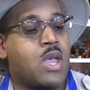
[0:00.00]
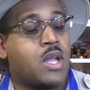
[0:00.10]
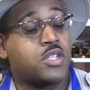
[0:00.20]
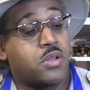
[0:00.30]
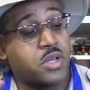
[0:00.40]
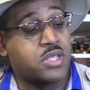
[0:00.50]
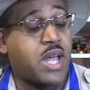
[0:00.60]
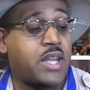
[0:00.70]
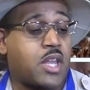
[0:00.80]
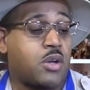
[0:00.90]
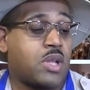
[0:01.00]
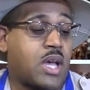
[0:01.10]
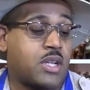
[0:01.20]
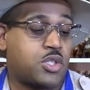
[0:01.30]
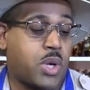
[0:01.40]
So a little side note,
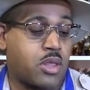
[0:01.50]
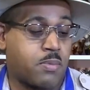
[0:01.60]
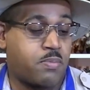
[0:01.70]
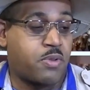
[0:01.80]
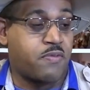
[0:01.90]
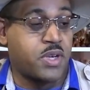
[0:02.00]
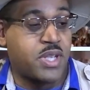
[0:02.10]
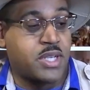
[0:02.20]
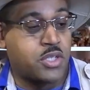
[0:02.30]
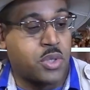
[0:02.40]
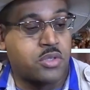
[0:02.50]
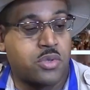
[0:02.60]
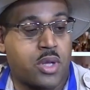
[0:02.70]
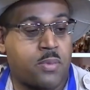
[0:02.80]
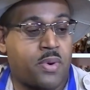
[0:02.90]
the first Allosaurus in Jurassic